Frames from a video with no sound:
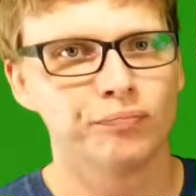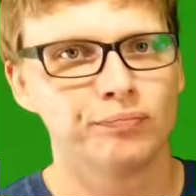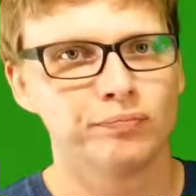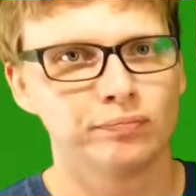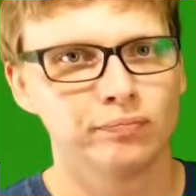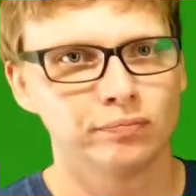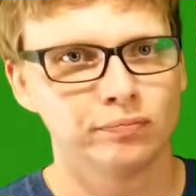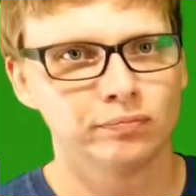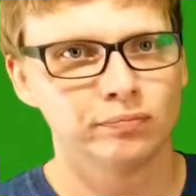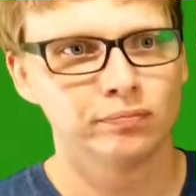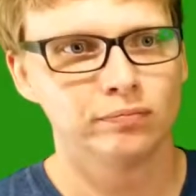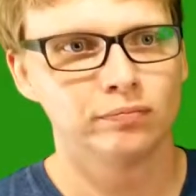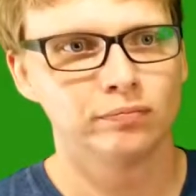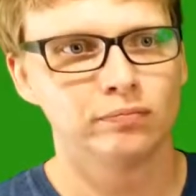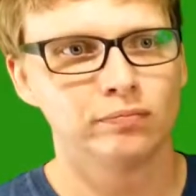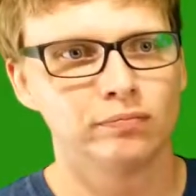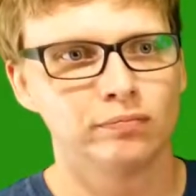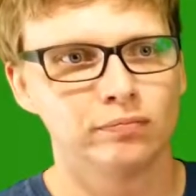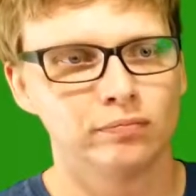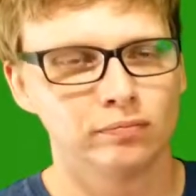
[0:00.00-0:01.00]

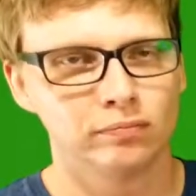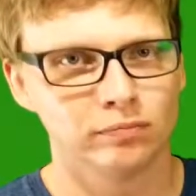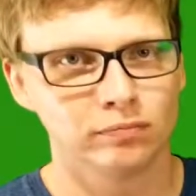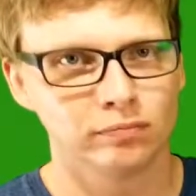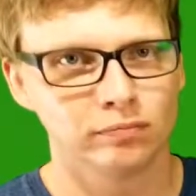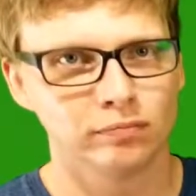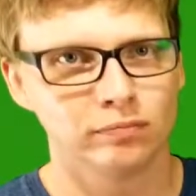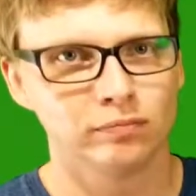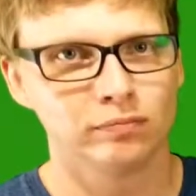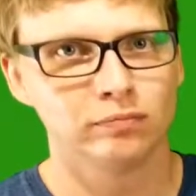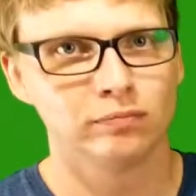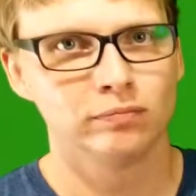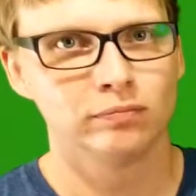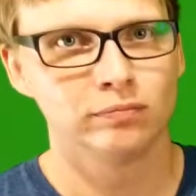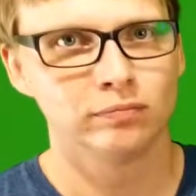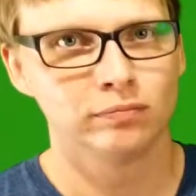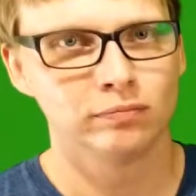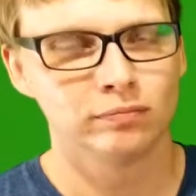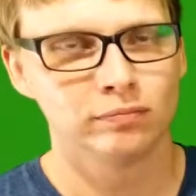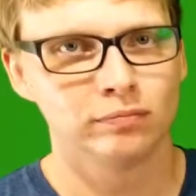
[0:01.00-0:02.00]

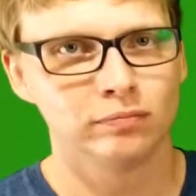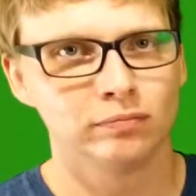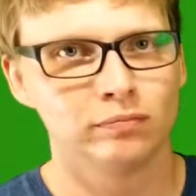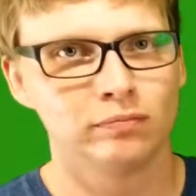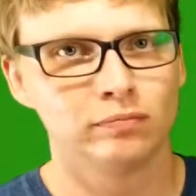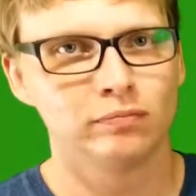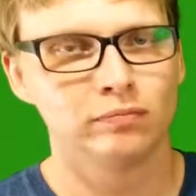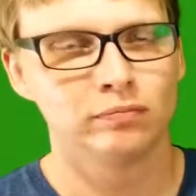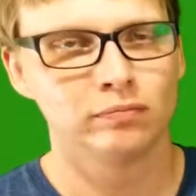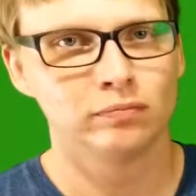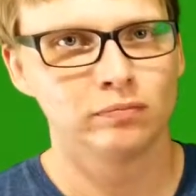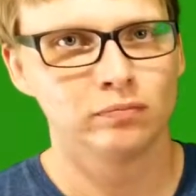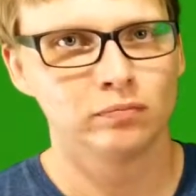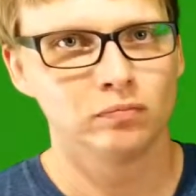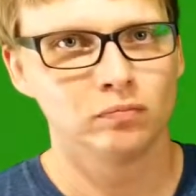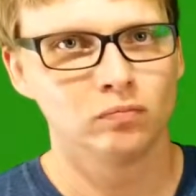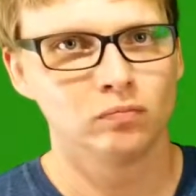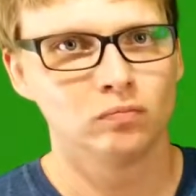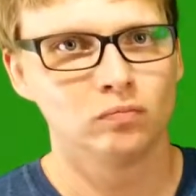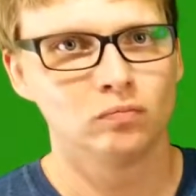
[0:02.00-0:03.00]

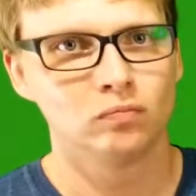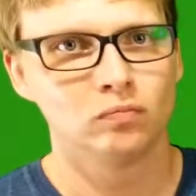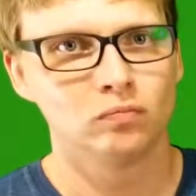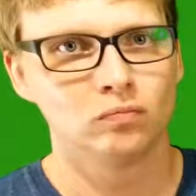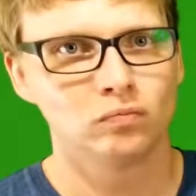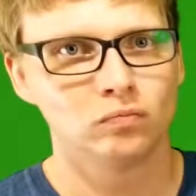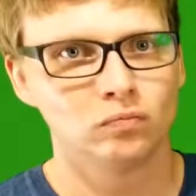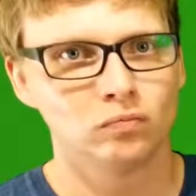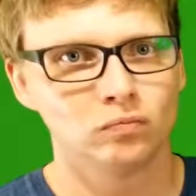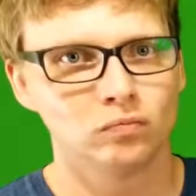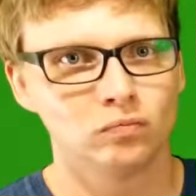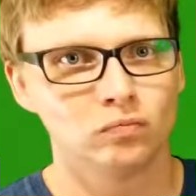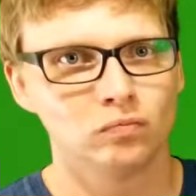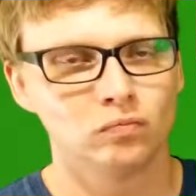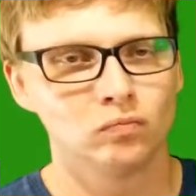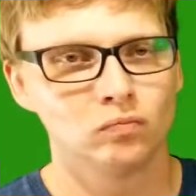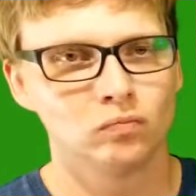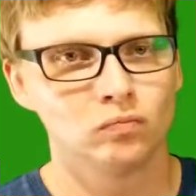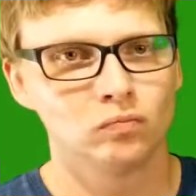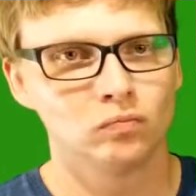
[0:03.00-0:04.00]

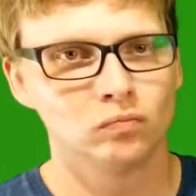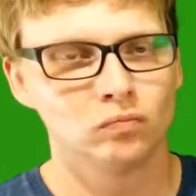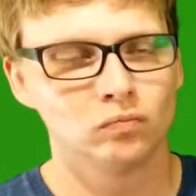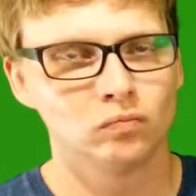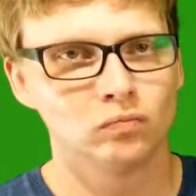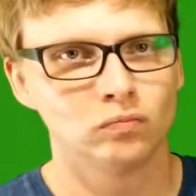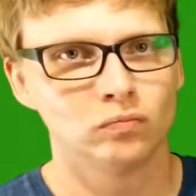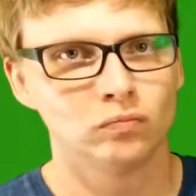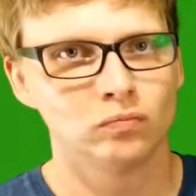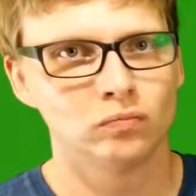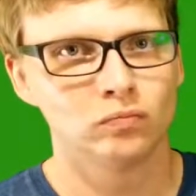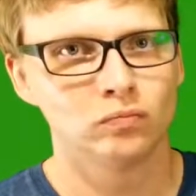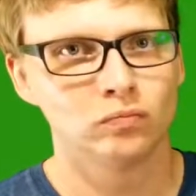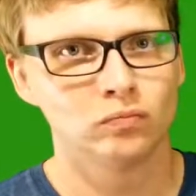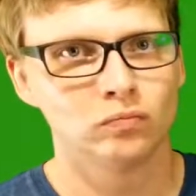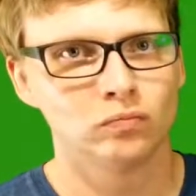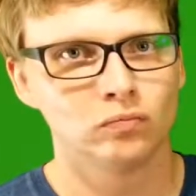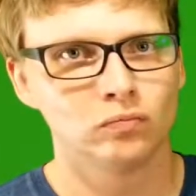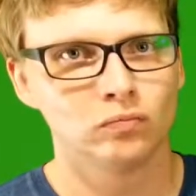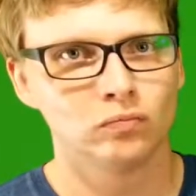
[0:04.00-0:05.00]

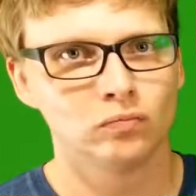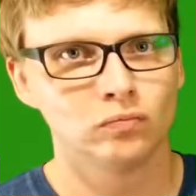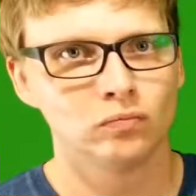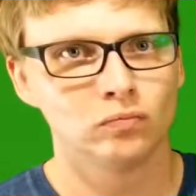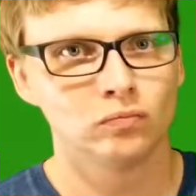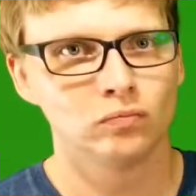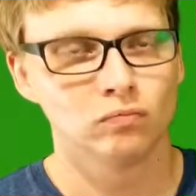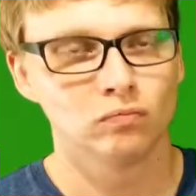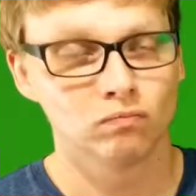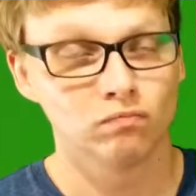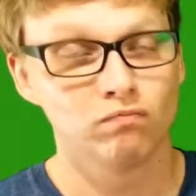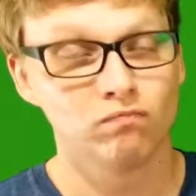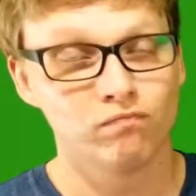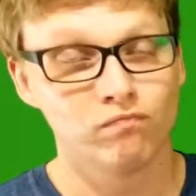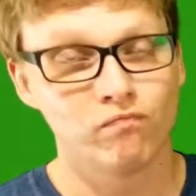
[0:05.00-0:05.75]
No words are spoken by the person on screen.